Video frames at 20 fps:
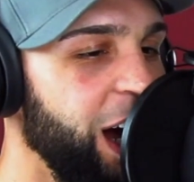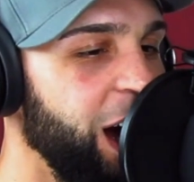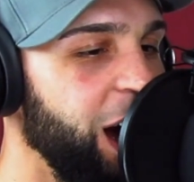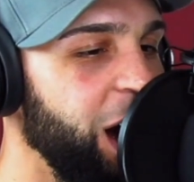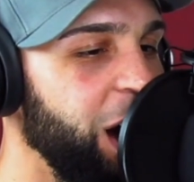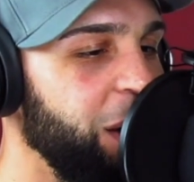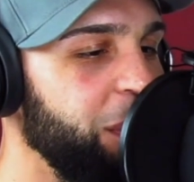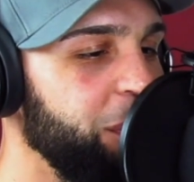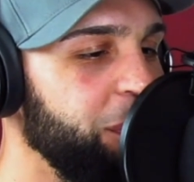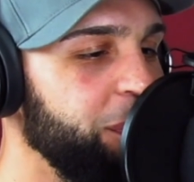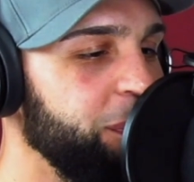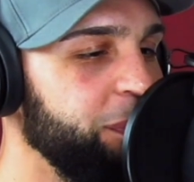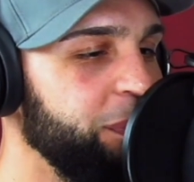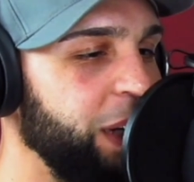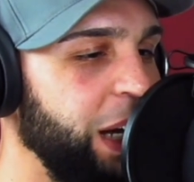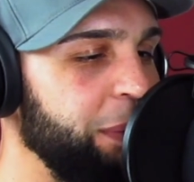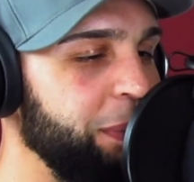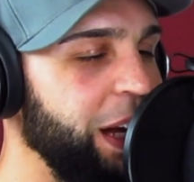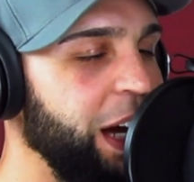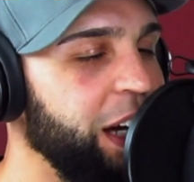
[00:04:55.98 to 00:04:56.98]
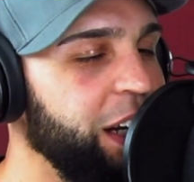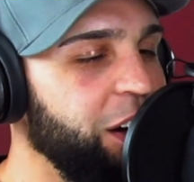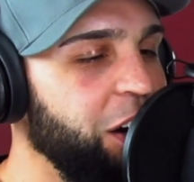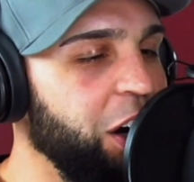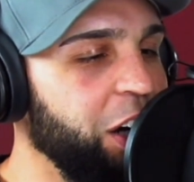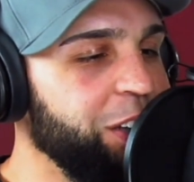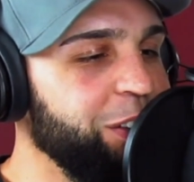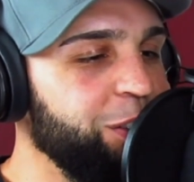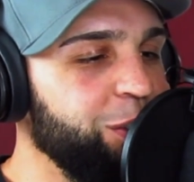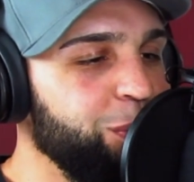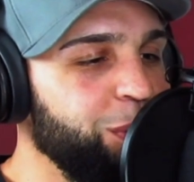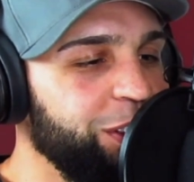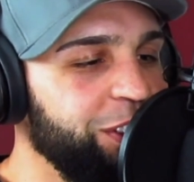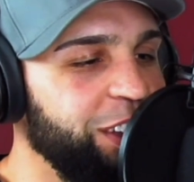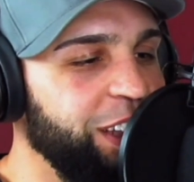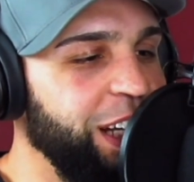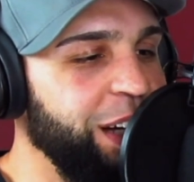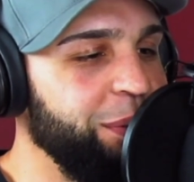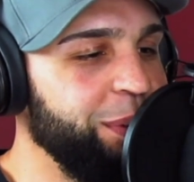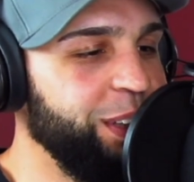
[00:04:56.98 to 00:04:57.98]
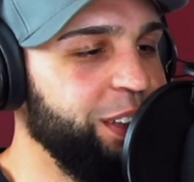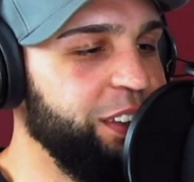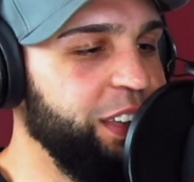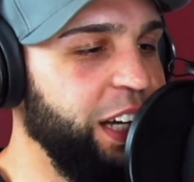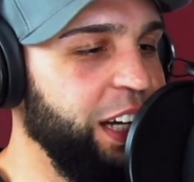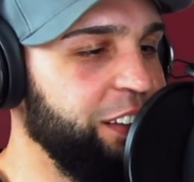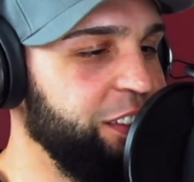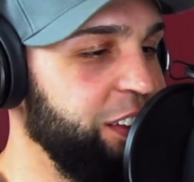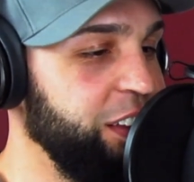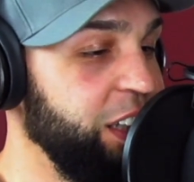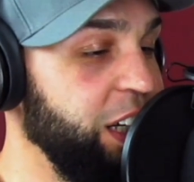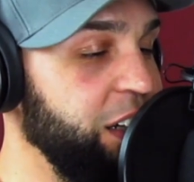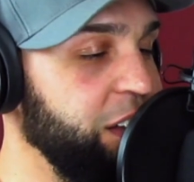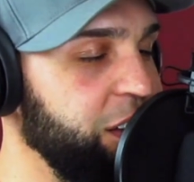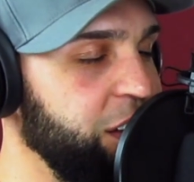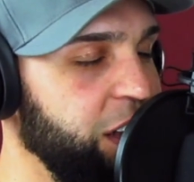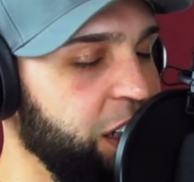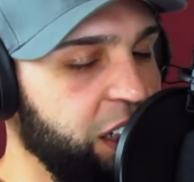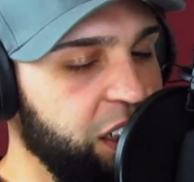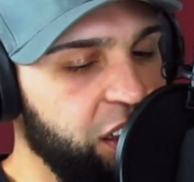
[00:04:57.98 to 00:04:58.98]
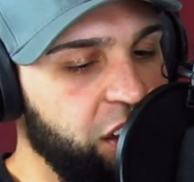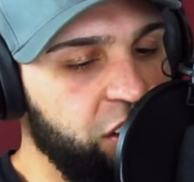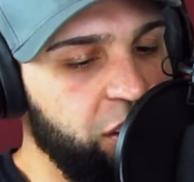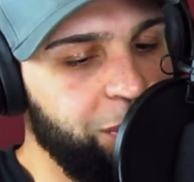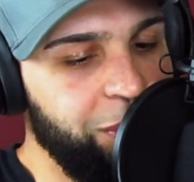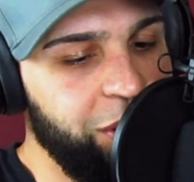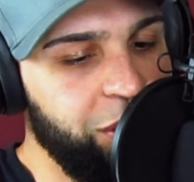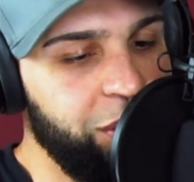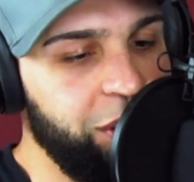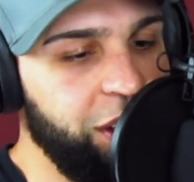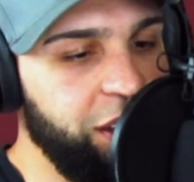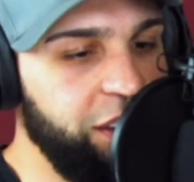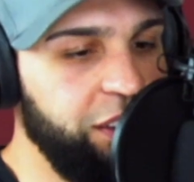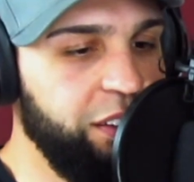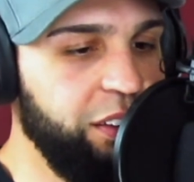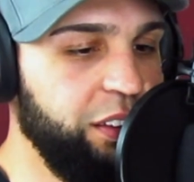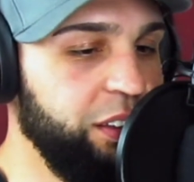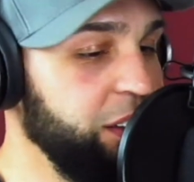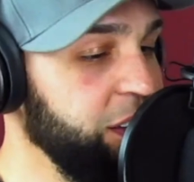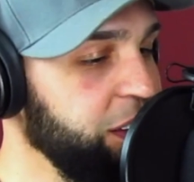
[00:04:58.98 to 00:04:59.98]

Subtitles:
I'm not gonna argue too much on that because I actually got to start hitting the gym too. Because